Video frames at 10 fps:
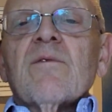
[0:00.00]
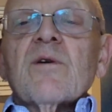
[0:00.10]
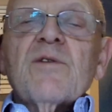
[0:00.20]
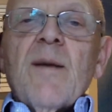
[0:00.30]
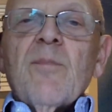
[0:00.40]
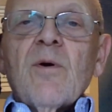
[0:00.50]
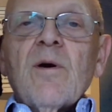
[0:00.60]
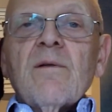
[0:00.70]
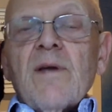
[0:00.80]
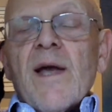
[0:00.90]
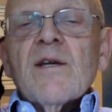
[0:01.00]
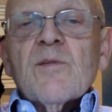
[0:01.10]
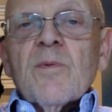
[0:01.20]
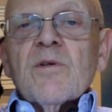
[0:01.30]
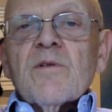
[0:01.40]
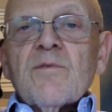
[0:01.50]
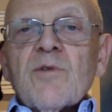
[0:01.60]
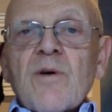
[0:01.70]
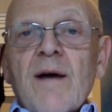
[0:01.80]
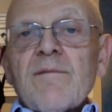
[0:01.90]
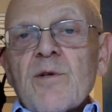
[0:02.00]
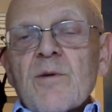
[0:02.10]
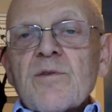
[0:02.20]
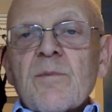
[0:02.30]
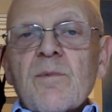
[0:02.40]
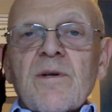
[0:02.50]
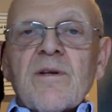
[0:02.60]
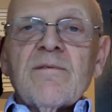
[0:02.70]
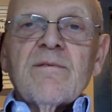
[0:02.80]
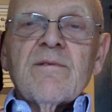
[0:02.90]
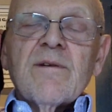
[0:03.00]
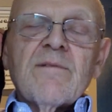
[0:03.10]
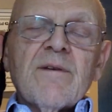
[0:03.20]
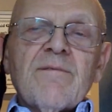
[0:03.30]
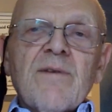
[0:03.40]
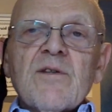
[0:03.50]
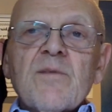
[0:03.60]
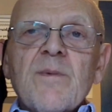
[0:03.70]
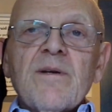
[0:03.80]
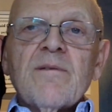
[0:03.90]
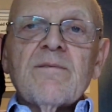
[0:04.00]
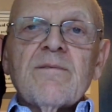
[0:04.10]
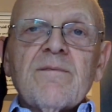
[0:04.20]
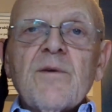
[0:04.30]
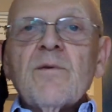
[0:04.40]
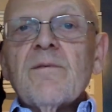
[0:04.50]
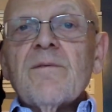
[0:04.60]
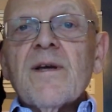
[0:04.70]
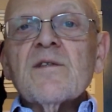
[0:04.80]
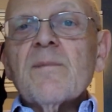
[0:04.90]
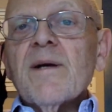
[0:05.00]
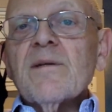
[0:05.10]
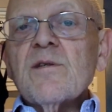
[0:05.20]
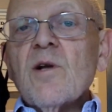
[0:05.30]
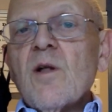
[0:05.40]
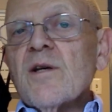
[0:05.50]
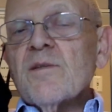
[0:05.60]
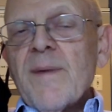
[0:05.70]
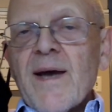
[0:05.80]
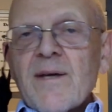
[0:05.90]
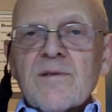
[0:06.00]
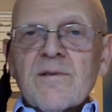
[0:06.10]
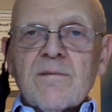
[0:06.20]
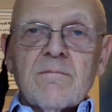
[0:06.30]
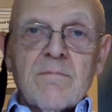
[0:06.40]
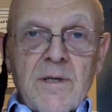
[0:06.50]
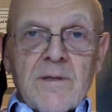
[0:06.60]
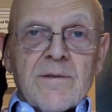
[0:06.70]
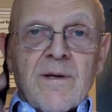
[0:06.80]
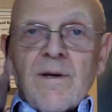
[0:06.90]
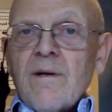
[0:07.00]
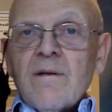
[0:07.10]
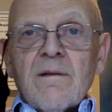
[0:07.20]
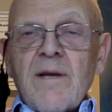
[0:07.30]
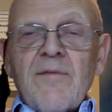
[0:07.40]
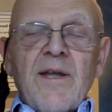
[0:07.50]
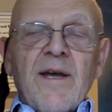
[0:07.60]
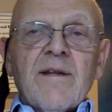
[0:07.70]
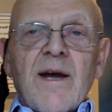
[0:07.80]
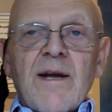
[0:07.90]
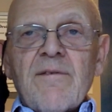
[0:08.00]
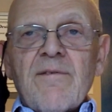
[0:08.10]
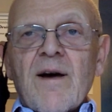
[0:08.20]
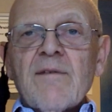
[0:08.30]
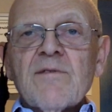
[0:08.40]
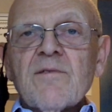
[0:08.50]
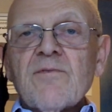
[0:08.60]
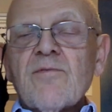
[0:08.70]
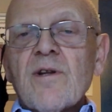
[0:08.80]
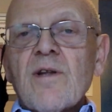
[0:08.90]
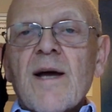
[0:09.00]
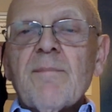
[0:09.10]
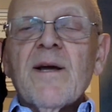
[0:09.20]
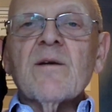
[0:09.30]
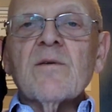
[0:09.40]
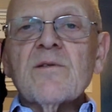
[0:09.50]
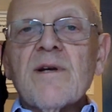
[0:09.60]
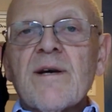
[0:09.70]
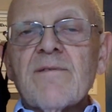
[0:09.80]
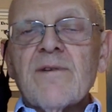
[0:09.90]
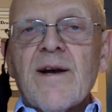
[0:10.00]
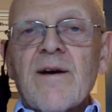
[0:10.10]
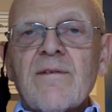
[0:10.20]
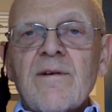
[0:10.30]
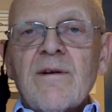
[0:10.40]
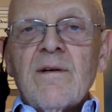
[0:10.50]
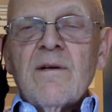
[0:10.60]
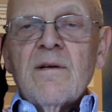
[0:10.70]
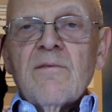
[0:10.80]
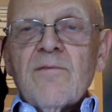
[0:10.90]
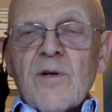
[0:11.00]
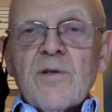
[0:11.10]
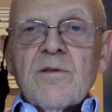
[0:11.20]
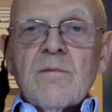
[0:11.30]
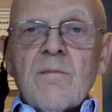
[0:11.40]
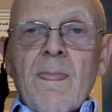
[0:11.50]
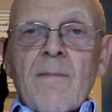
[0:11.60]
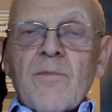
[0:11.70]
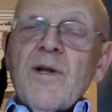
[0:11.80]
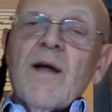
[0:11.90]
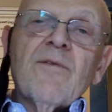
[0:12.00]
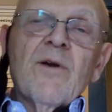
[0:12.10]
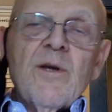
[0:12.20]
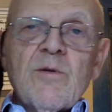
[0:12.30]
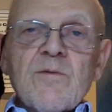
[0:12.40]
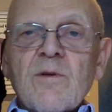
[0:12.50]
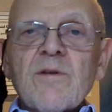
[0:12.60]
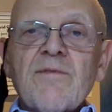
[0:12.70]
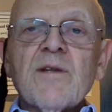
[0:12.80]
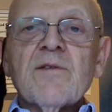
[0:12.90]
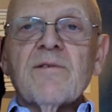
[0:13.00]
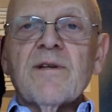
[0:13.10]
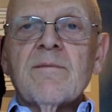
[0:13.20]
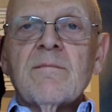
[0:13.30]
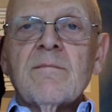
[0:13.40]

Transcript: For example, the experts cho I've chosen to believe have convinced me of a few of things about these cloth masks. These, leaving the N95s for frontline medical staff for now. First, they're not very useful defensively.